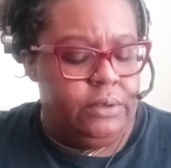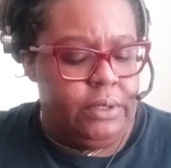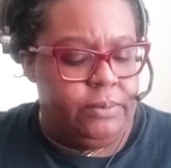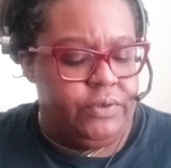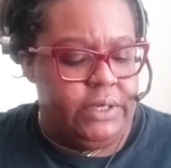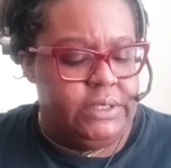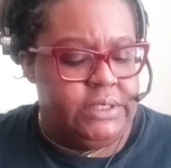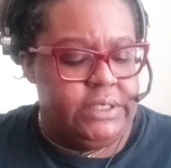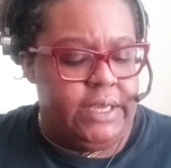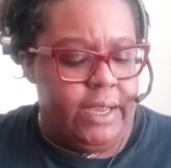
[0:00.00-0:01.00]
I'm trying to
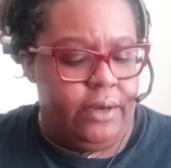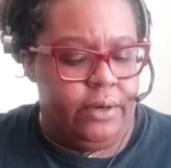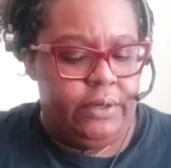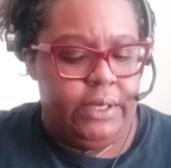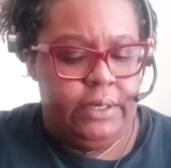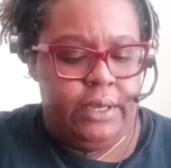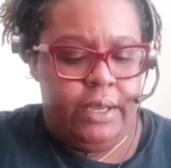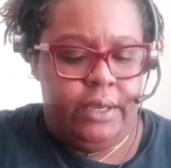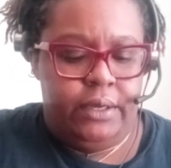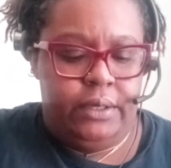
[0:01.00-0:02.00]
see how can
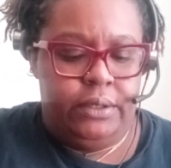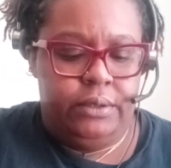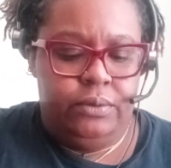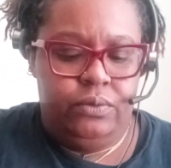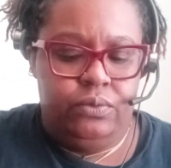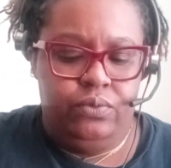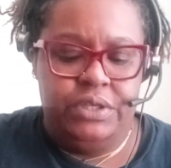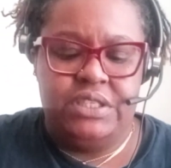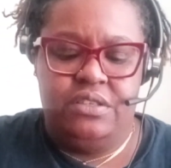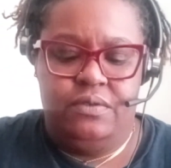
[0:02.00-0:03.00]
I,
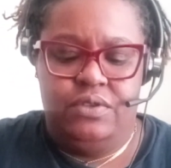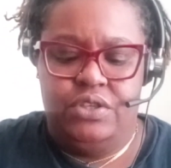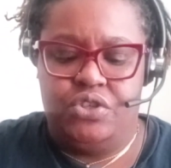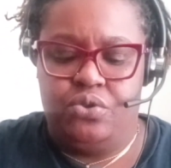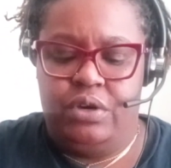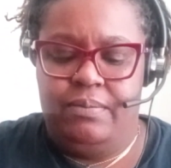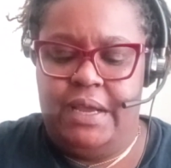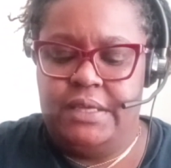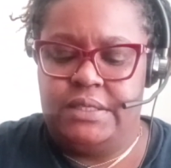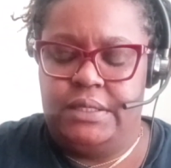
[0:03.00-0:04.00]
which the distorted
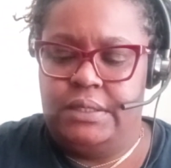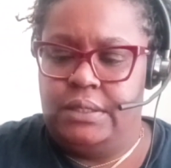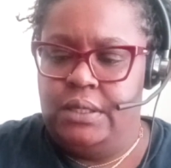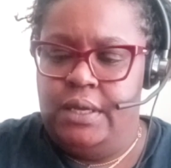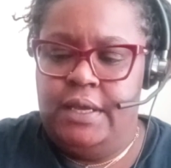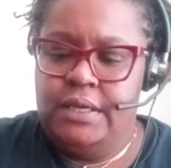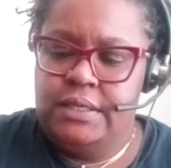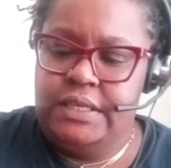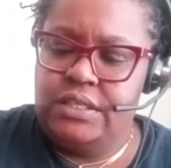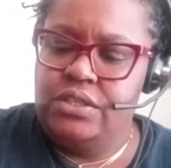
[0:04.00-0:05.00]
masculine.
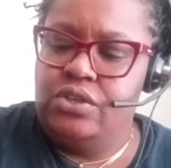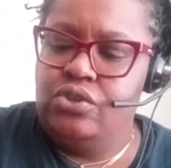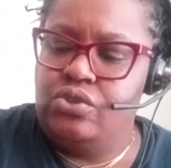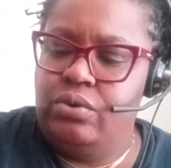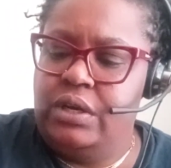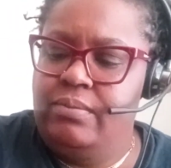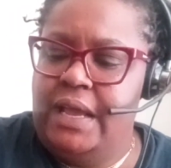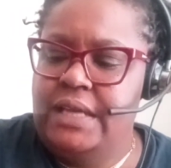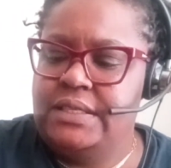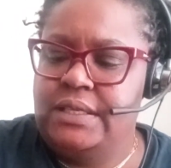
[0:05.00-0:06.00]
This is a distorted
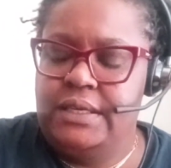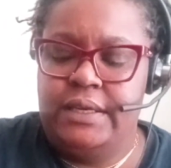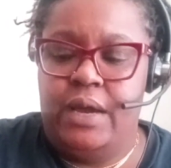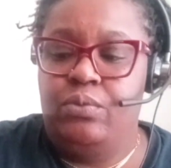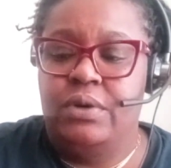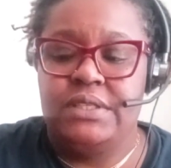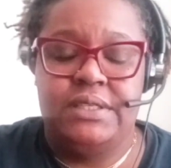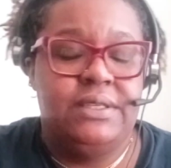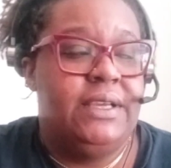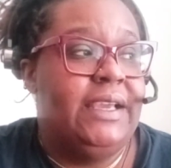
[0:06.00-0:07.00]
masculine that
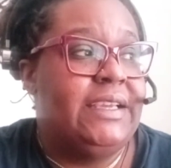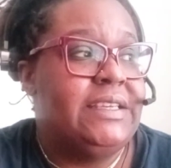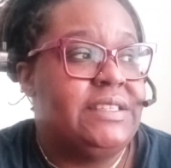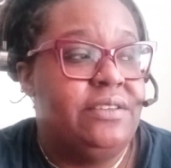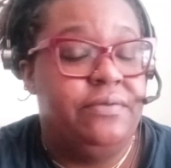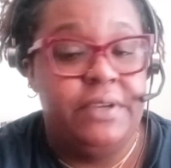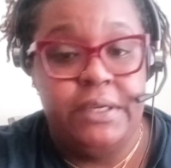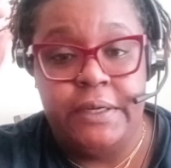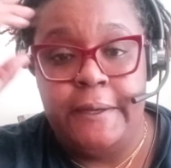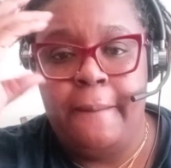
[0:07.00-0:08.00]
wasn't in his
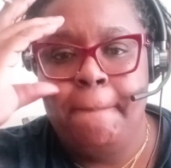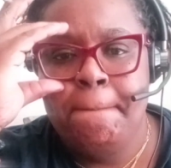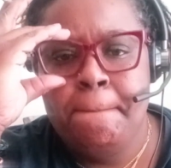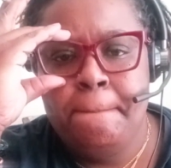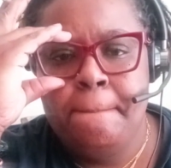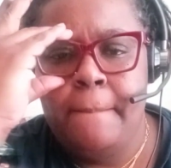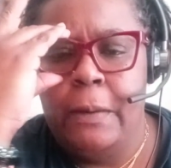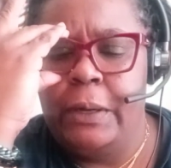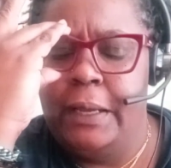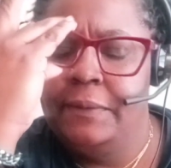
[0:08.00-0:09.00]
divinity.
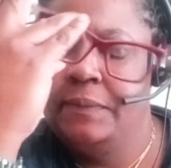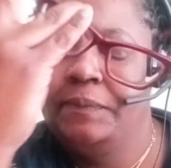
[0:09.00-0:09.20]
Okay.